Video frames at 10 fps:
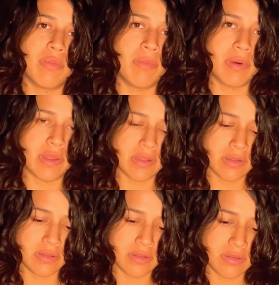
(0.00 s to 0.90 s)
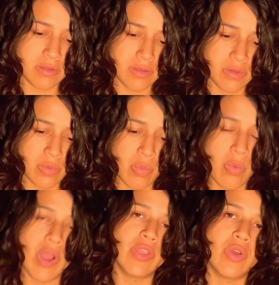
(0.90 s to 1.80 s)
But
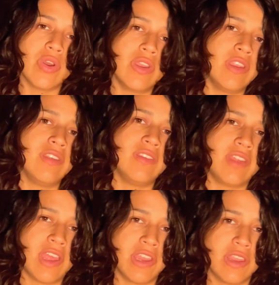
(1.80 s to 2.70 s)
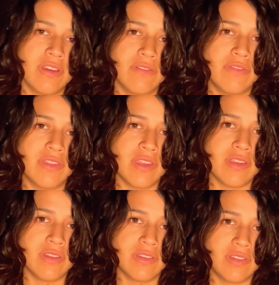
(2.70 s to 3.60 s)
what good is any of
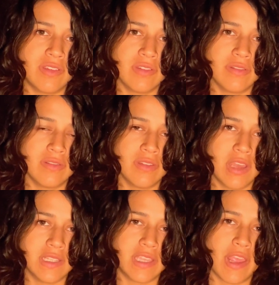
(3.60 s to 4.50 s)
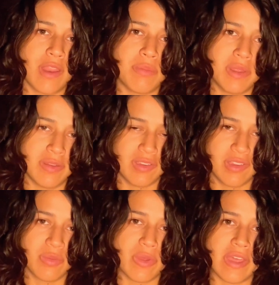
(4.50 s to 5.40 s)
these attainments
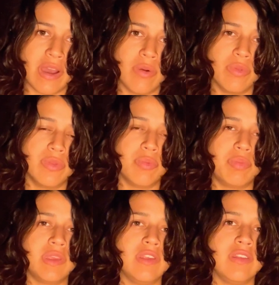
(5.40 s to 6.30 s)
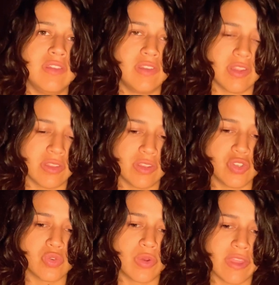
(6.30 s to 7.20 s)
without the peace and the
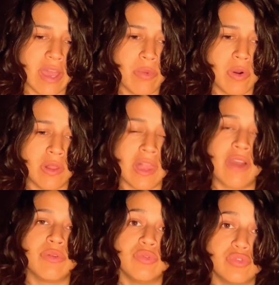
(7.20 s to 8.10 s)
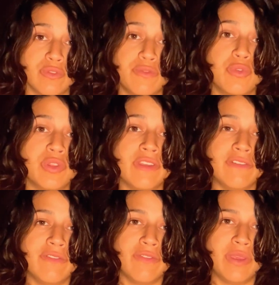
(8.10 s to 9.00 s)
joy that will allow you to fully
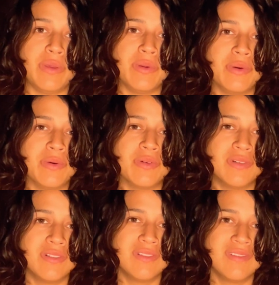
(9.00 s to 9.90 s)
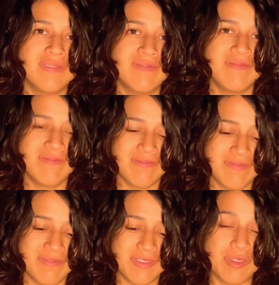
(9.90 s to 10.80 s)
feel
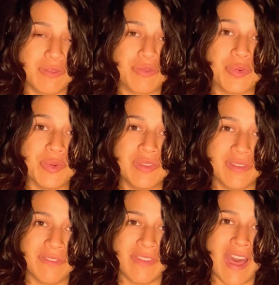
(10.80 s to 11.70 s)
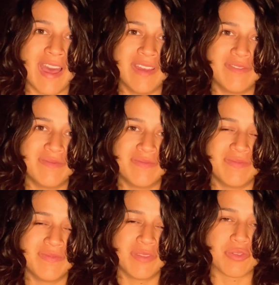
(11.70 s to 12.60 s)
the fruits of that
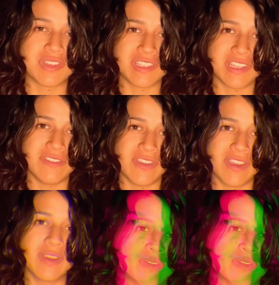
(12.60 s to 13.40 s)
receiving?